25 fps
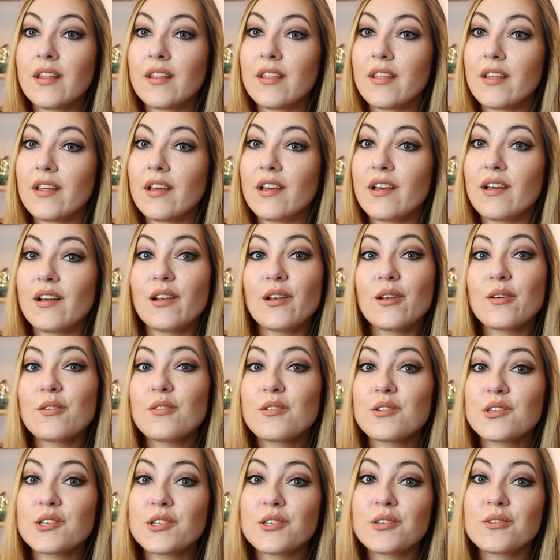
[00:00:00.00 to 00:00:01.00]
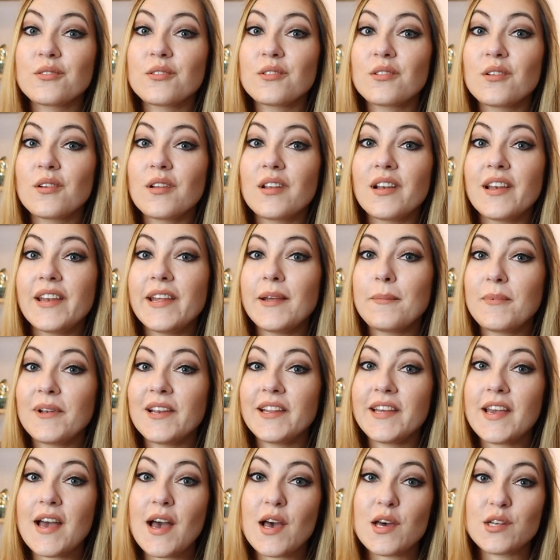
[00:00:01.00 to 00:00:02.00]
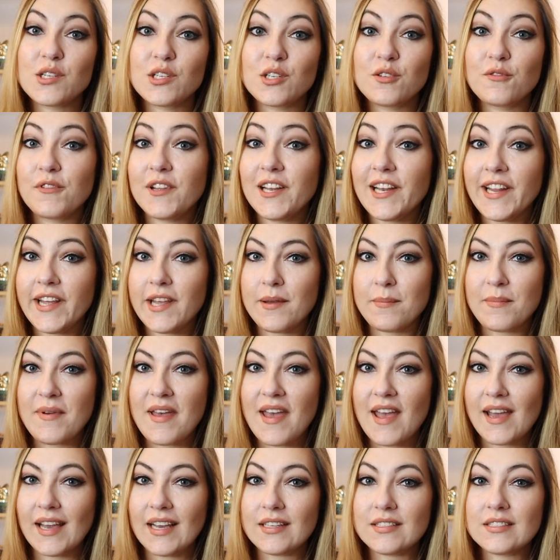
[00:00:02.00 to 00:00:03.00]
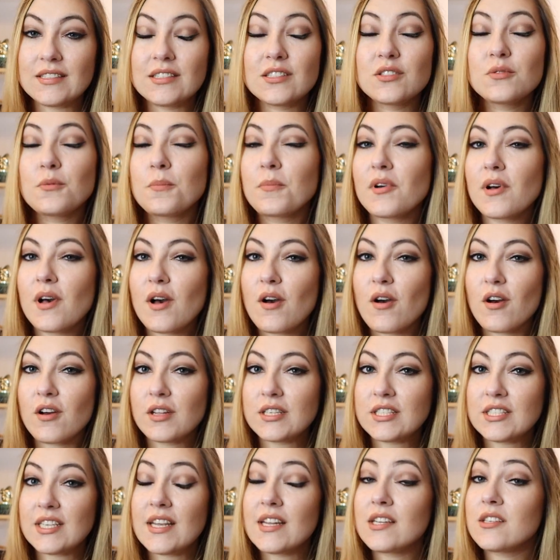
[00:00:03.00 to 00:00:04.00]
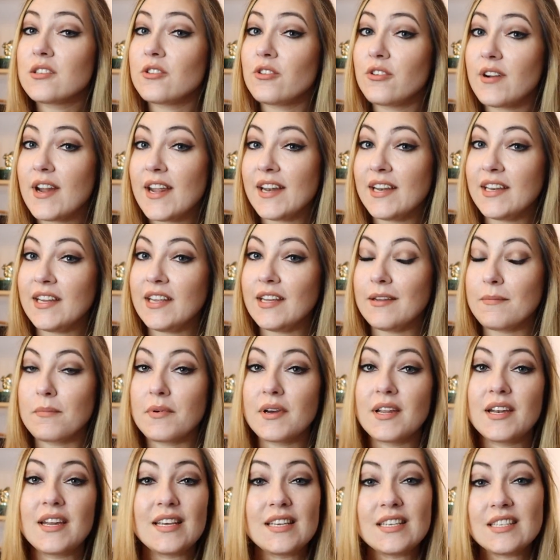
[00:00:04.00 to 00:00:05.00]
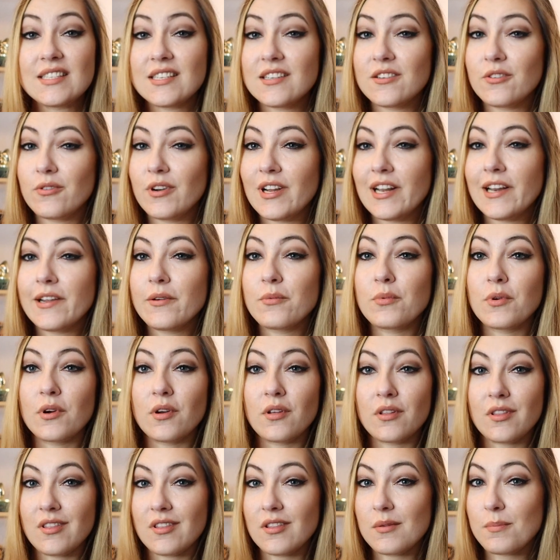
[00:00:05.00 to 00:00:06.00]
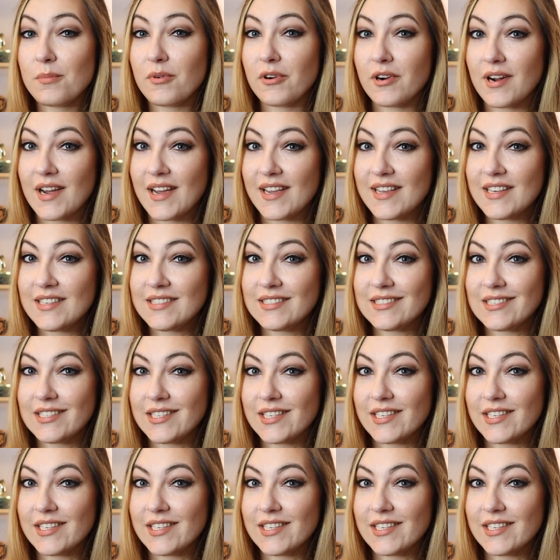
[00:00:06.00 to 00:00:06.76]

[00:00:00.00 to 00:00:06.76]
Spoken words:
The Longchamp Le Pliage Filet Bag. Super hot and trendy, but is it really worth the price?